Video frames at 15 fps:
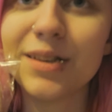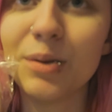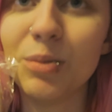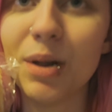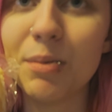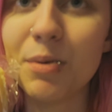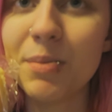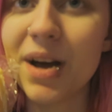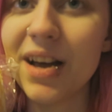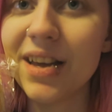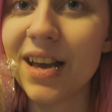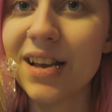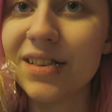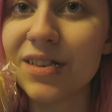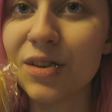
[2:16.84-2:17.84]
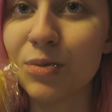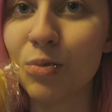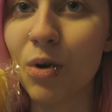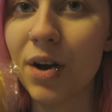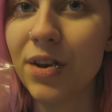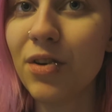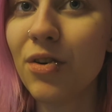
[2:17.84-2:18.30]
Some lemon pancakes, because
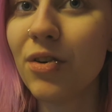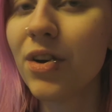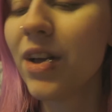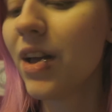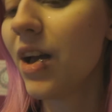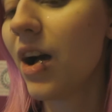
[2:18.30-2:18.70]
why not?